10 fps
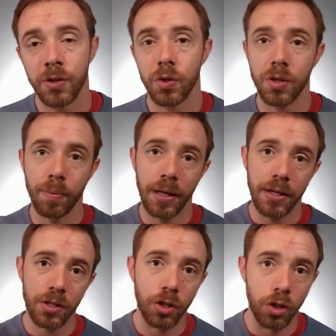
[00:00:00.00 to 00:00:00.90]
So somebody
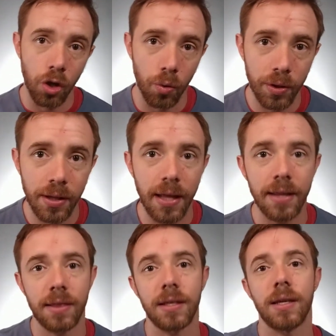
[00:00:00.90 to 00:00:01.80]
has to go into
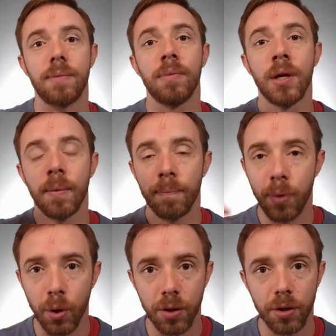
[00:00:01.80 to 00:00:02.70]
that theme,
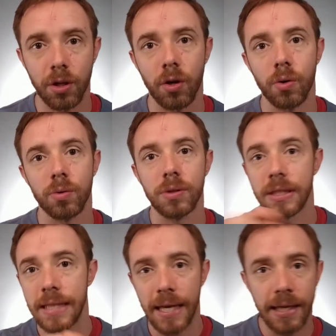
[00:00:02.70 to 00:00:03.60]
put in the code to
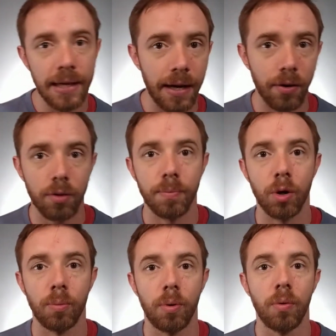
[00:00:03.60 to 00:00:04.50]
take it out on
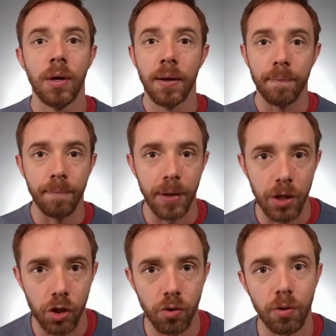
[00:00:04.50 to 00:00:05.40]
mobile,
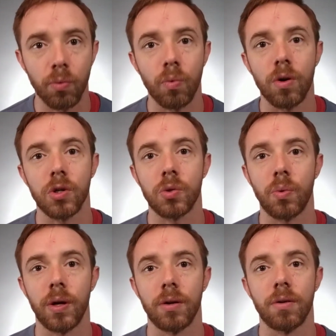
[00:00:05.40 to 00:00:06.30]
make sure it works
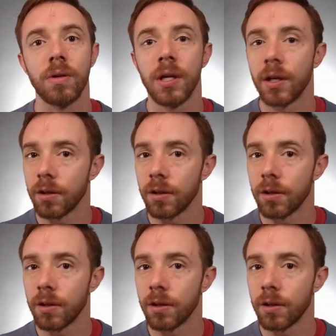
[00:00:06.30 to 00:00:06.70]
well,